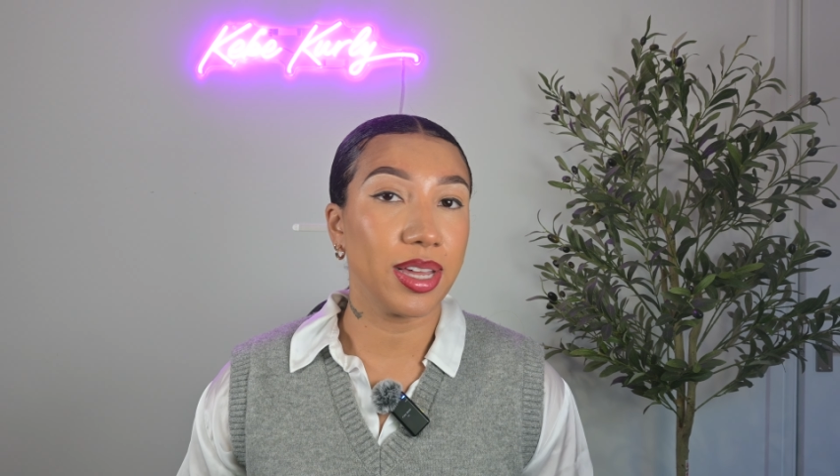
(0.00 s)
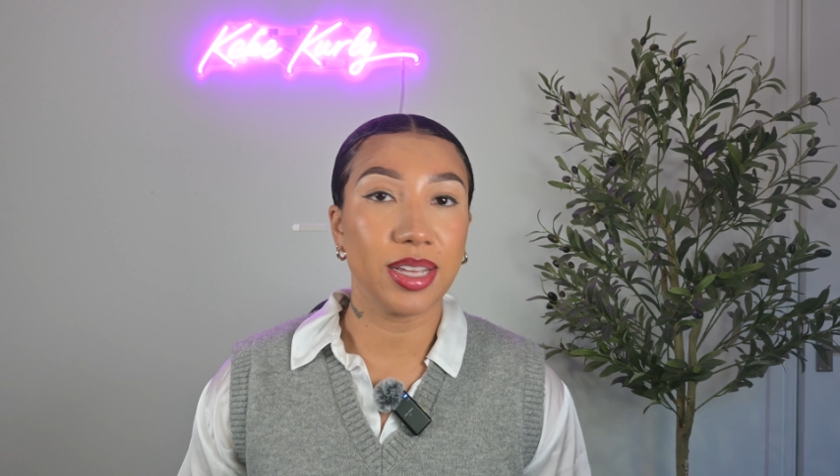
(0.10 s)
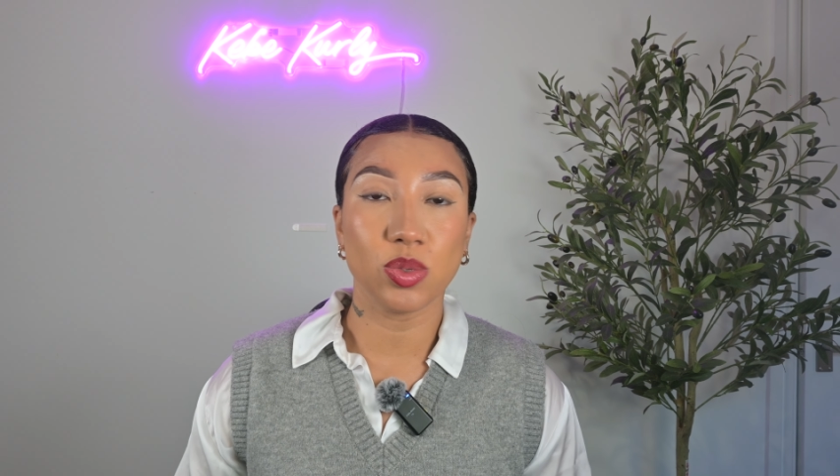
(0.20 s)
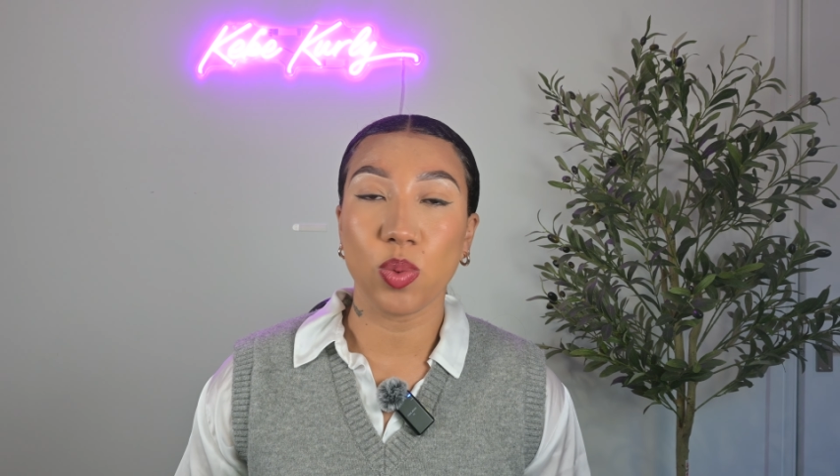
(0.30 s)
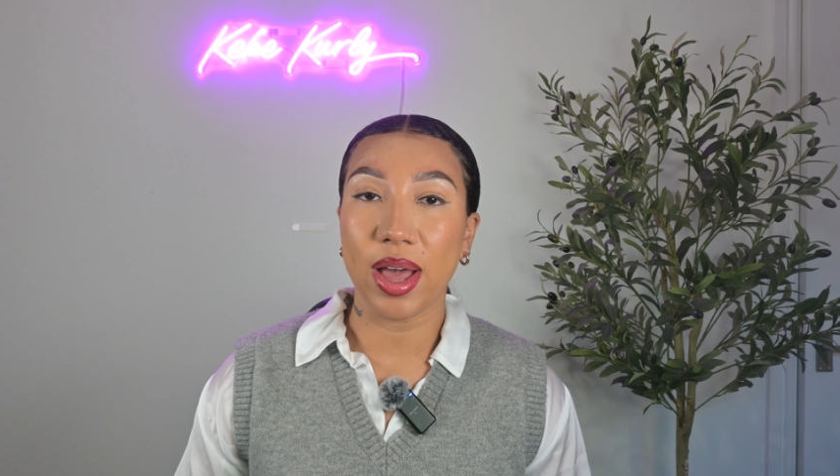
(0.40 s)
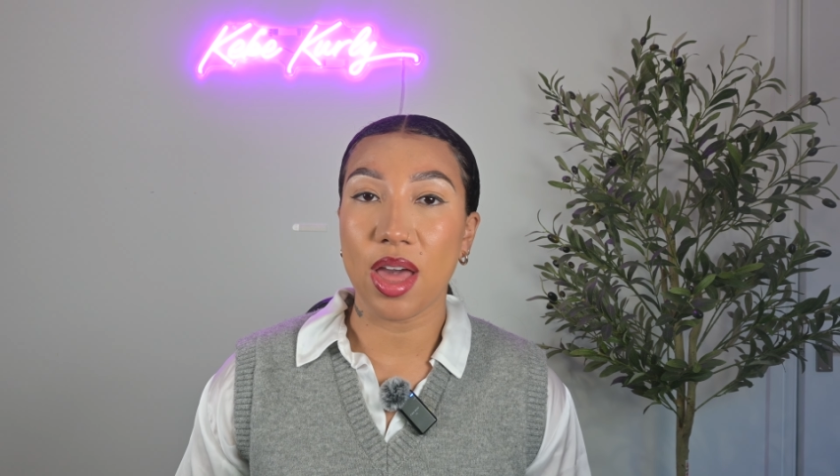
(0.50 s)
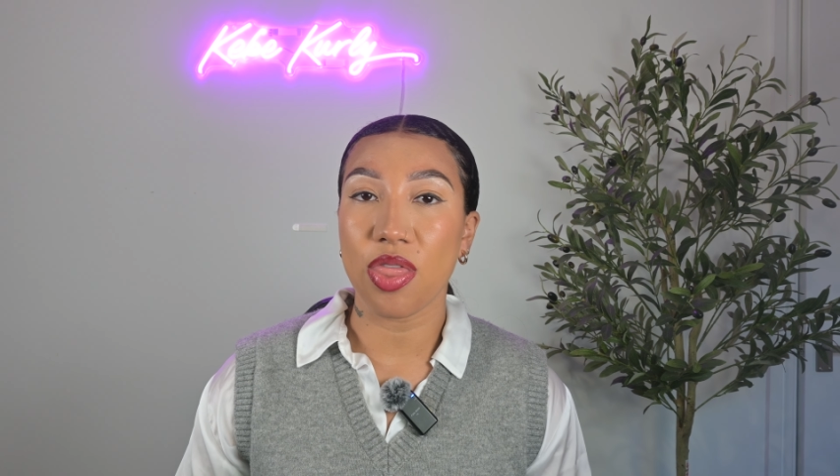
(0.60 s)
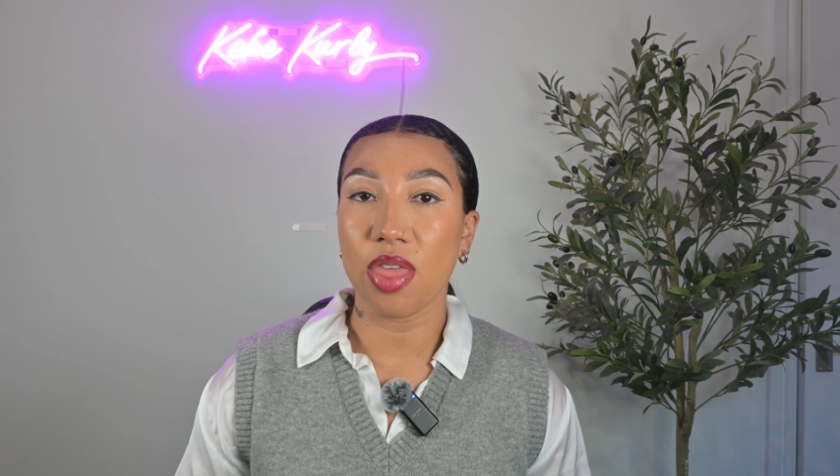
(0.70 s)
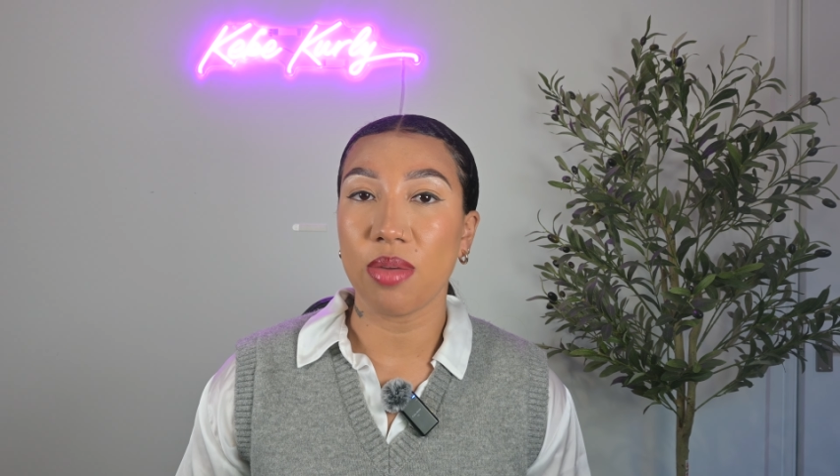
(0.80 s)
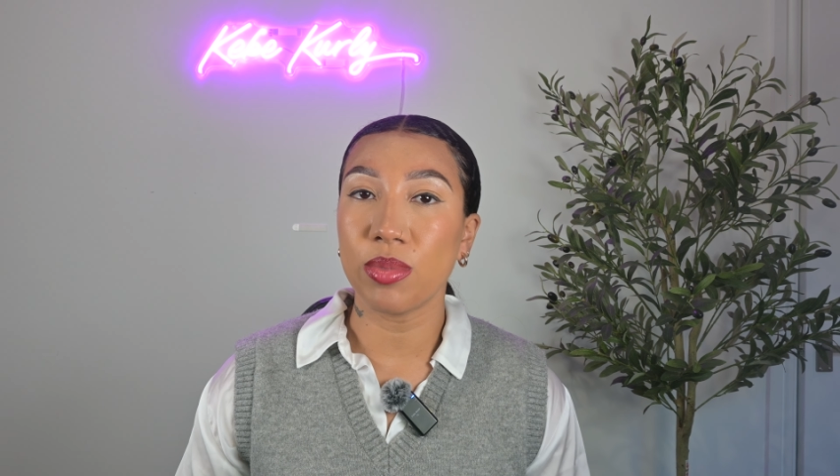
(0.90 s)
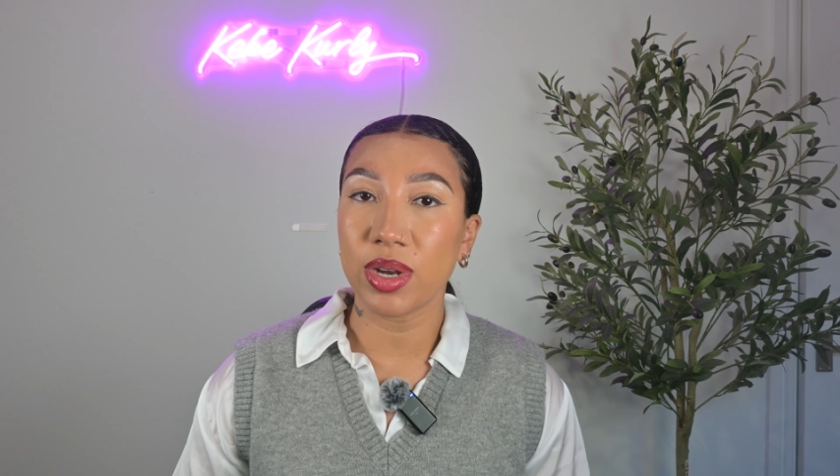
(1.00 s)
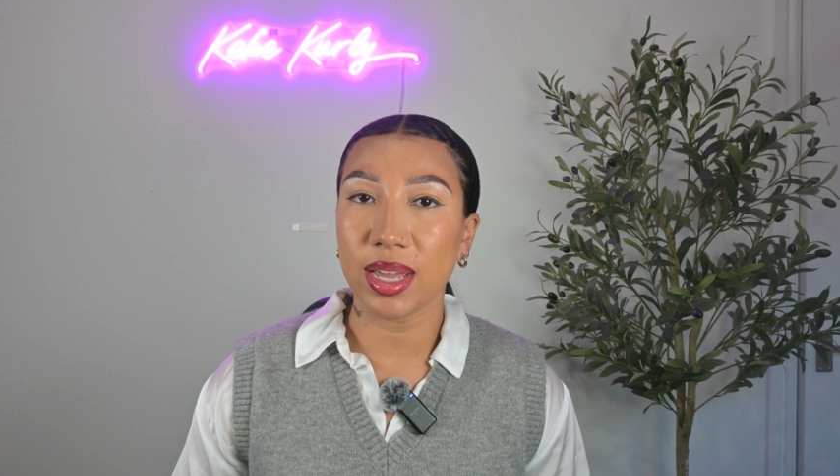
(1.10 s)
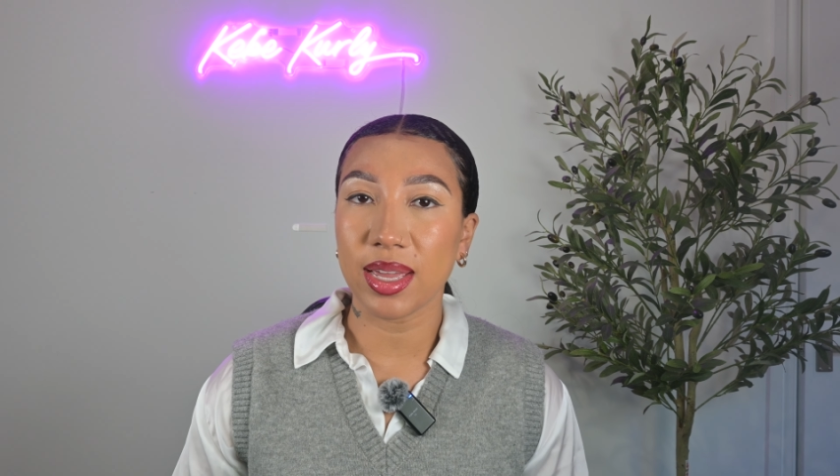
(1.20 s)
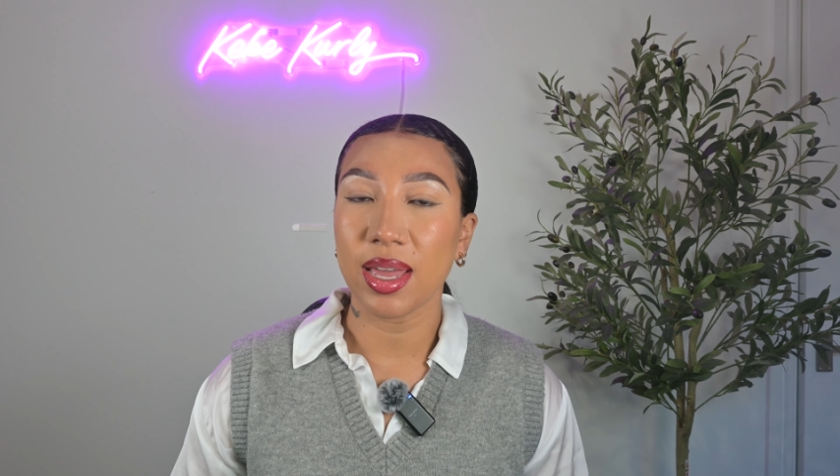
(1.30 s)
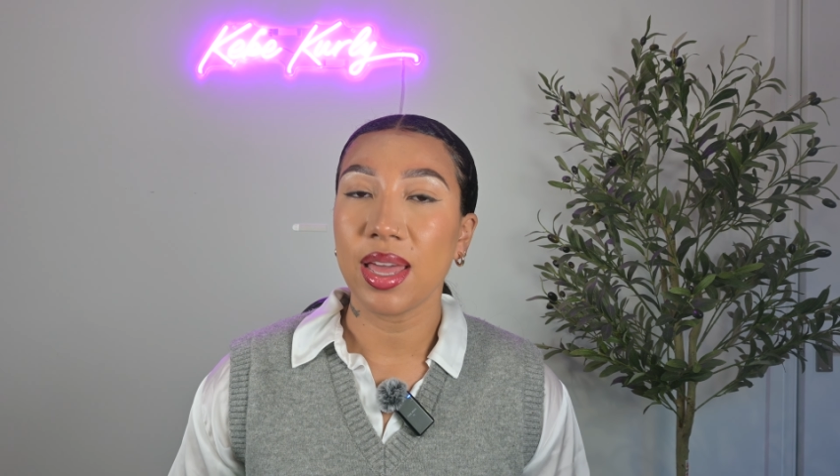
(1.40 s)
is worth the
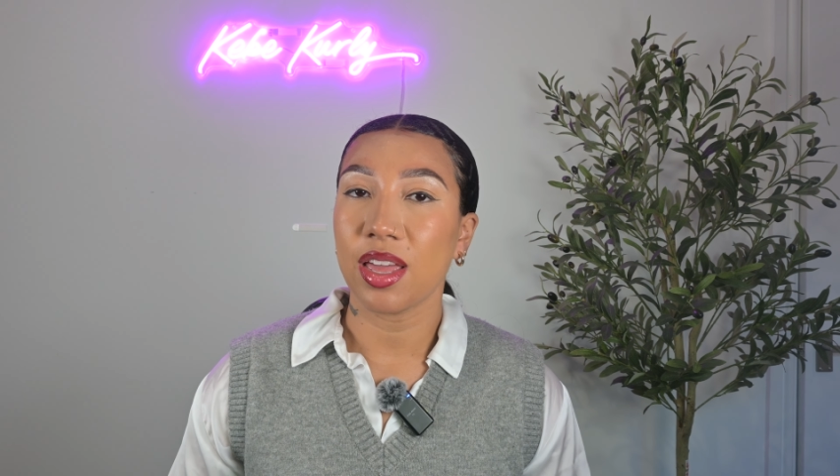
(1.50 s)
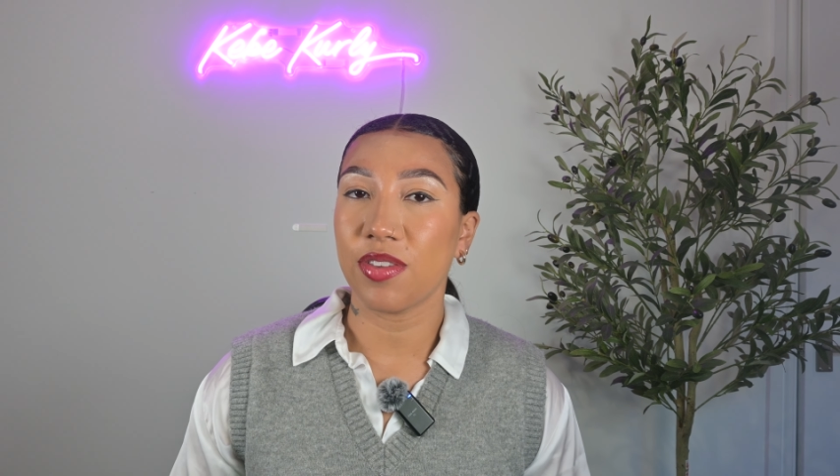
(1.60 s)
money.